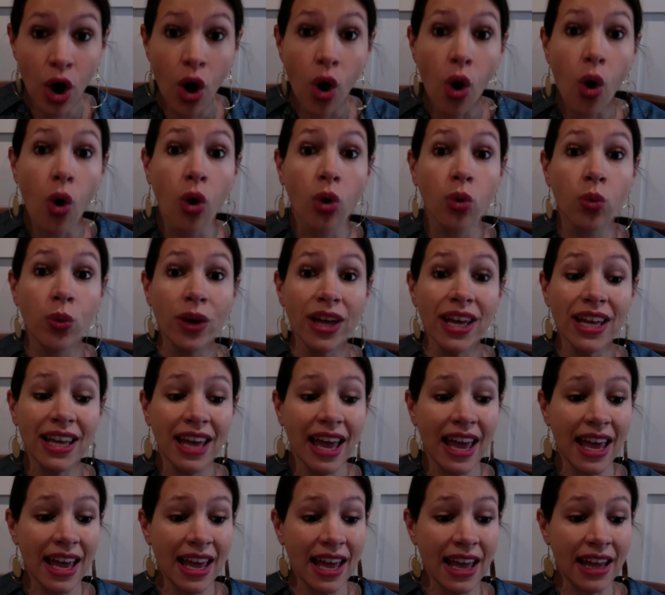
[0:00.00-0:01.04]
or we
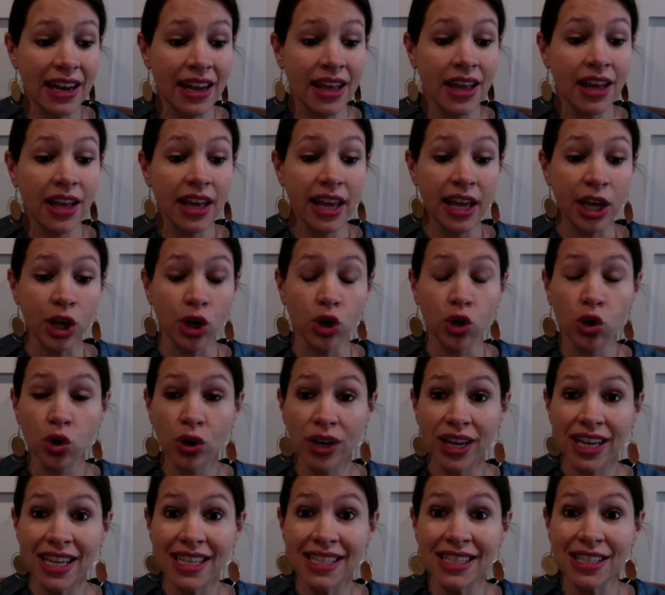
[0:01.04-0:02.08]
can
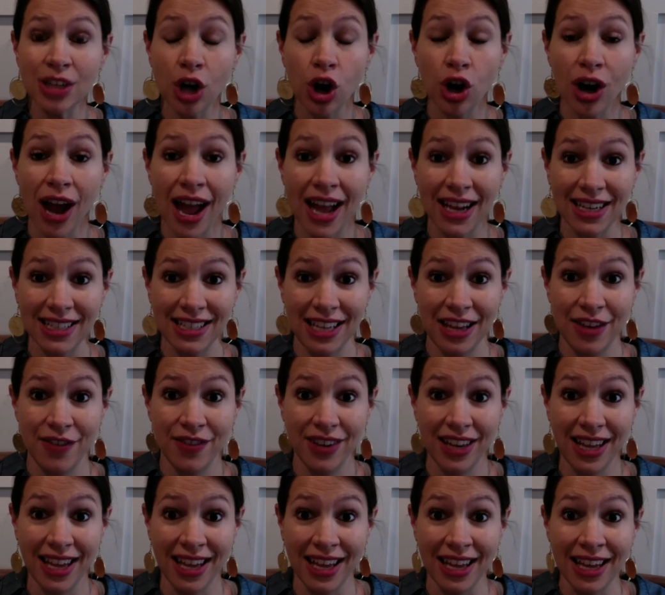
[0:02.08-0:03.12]
increase our
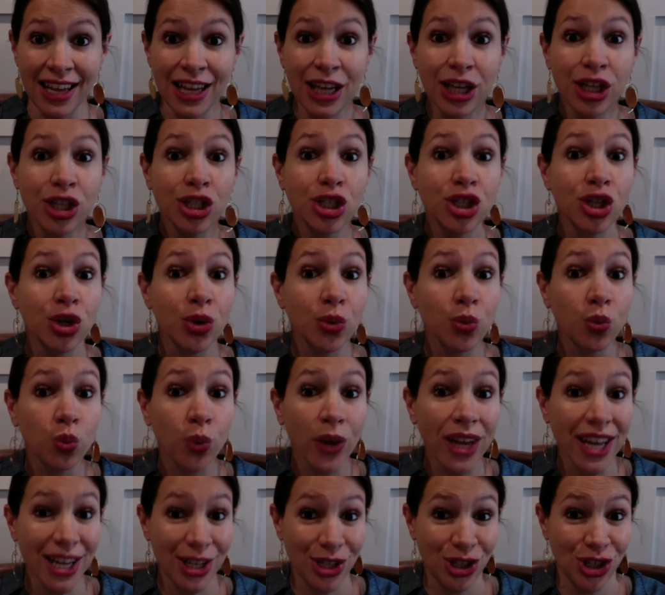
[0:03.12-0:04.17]
activity to
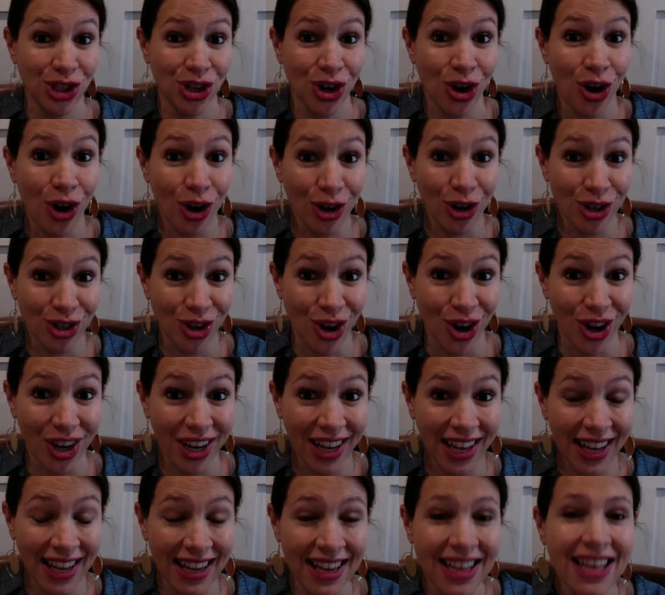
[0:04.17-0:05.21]
reach our
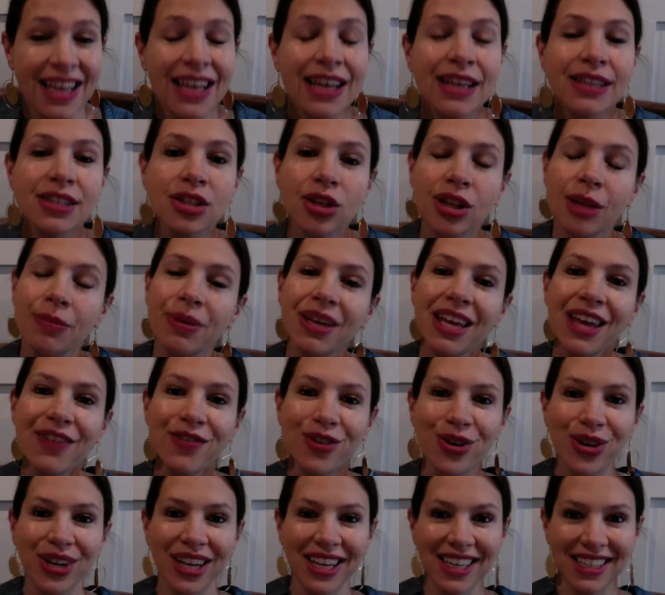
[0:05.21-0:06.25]
target. So let me give
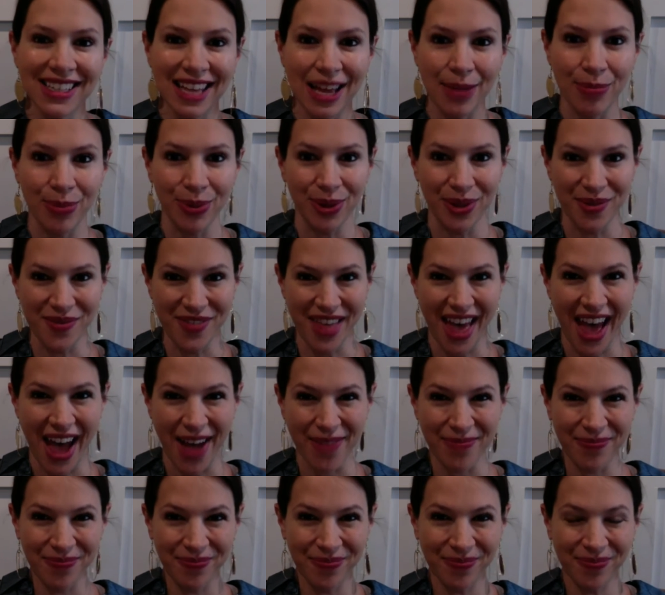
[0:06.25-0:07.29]
you an example of that.
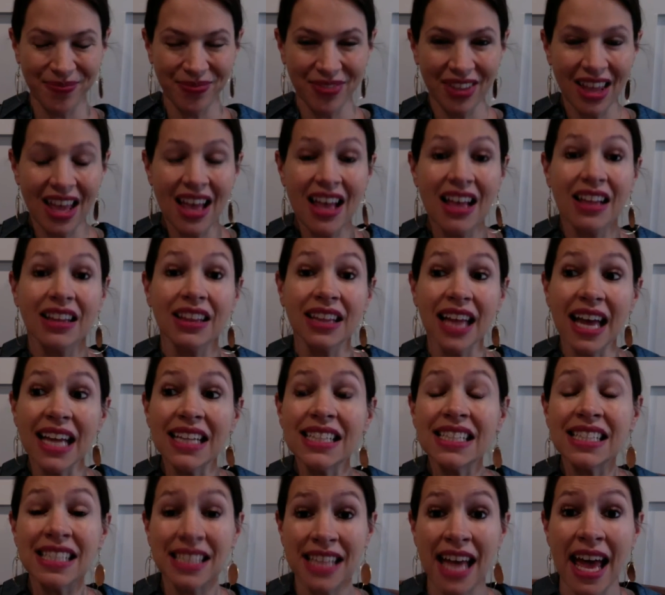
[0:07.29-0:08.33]

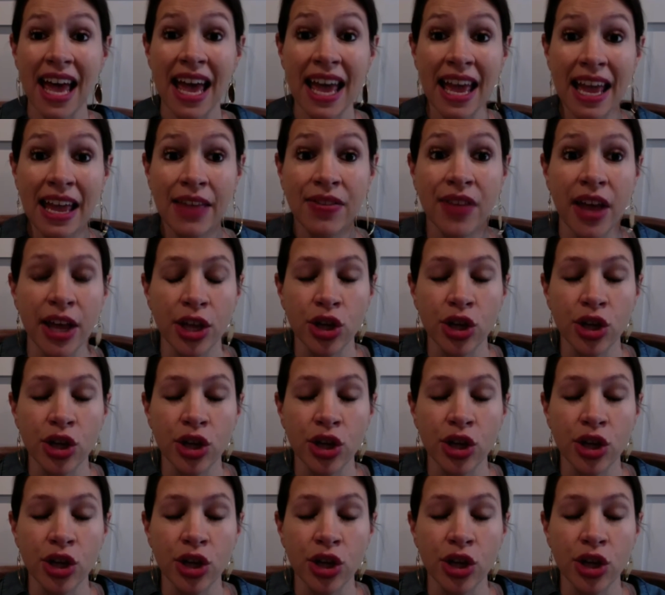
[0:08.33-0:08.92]
Let's say that